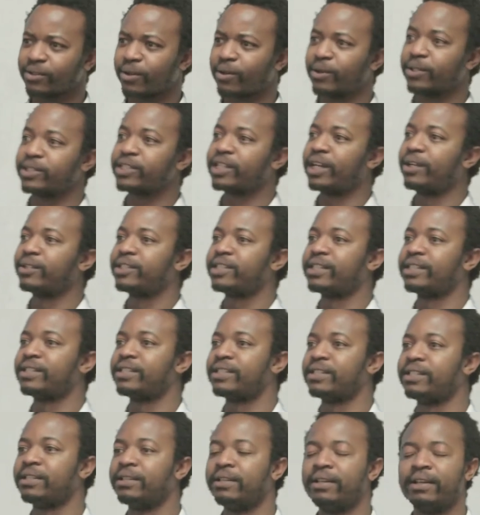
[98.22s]

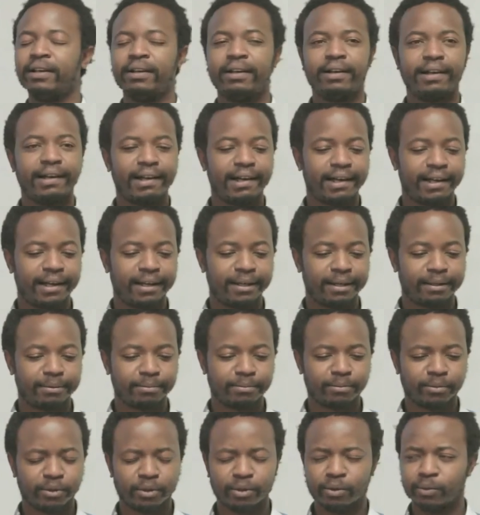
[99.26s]
consultancy,
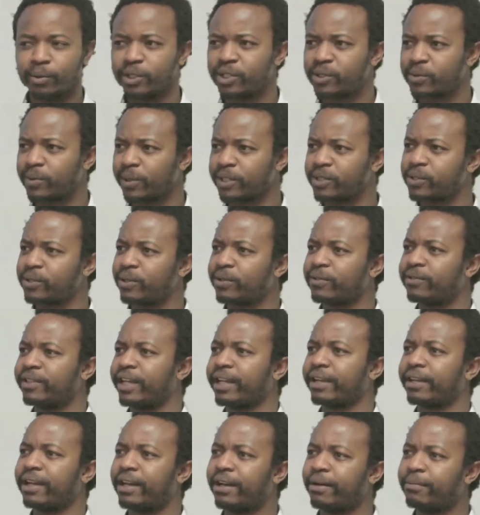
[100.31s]
um, which was sort of
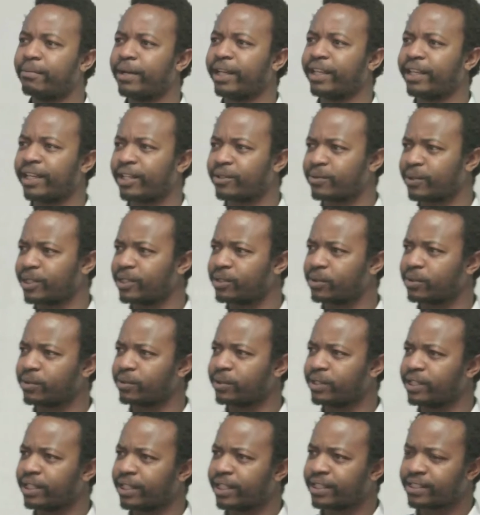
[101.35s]
like uh, my gateway
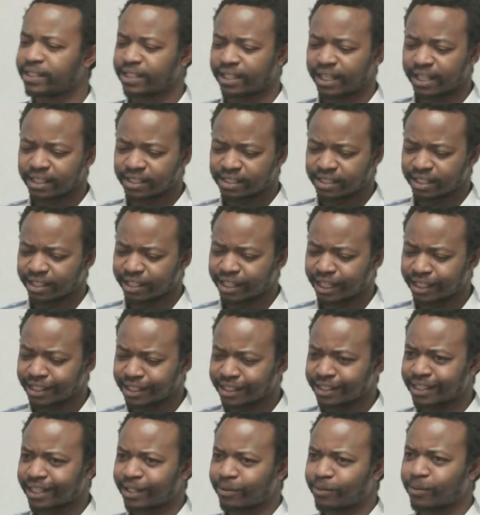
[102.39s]
into data science. And I
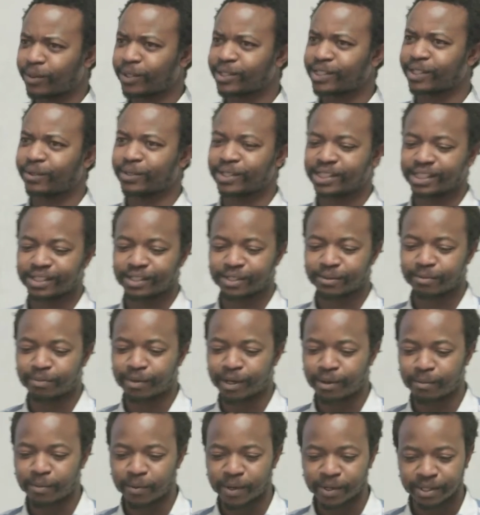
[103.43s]
did that whilst I was in
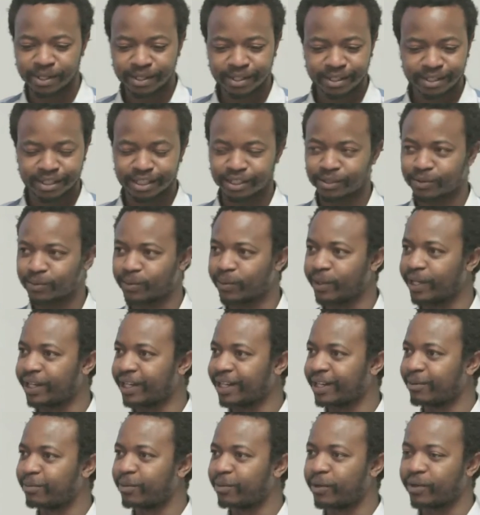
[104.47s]
Zimbabwe. That's where
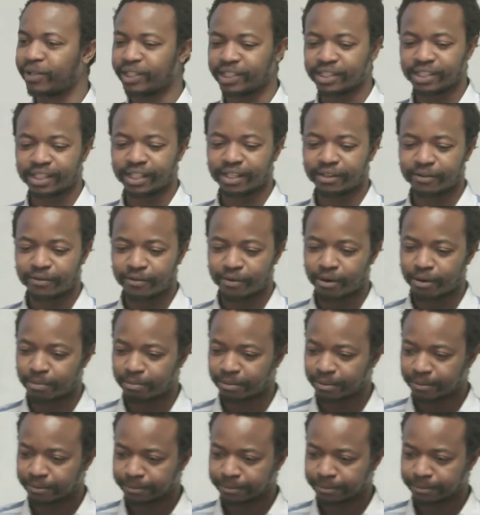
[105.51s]
I'm originally from.